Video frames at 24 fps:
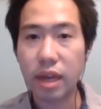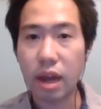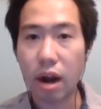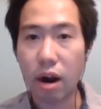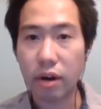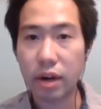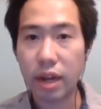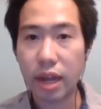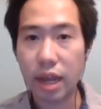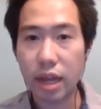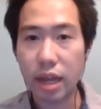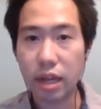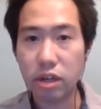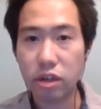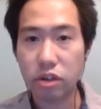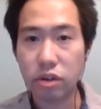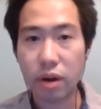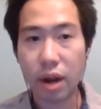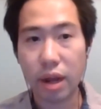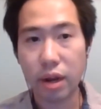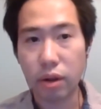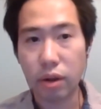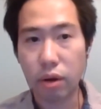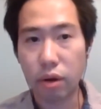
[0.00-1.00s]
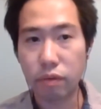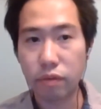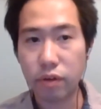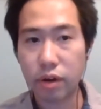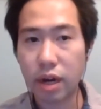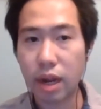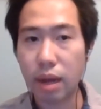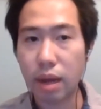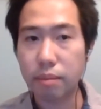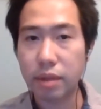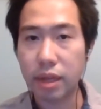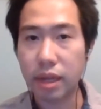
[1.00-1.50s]
Arcan to try to
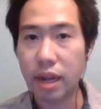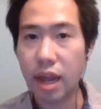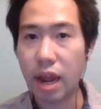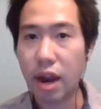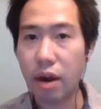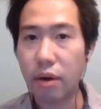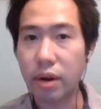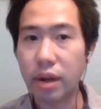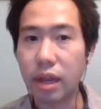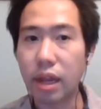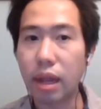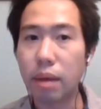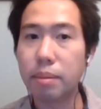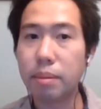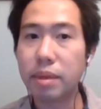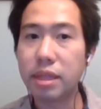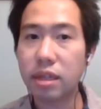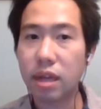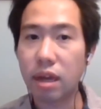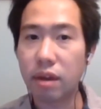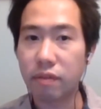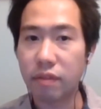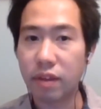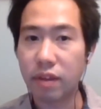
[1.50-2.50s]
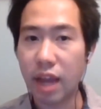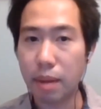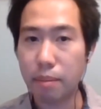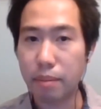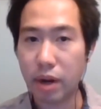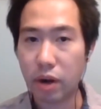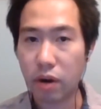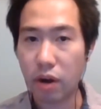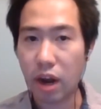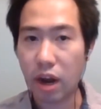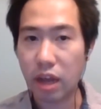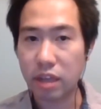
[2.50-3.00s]
overcome the inherent limits of light
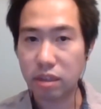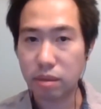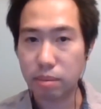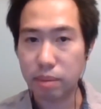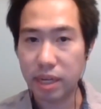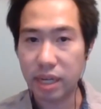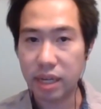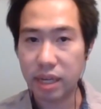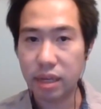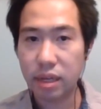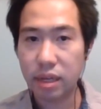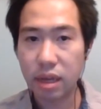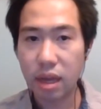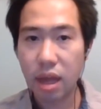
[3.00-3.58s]
microscopy.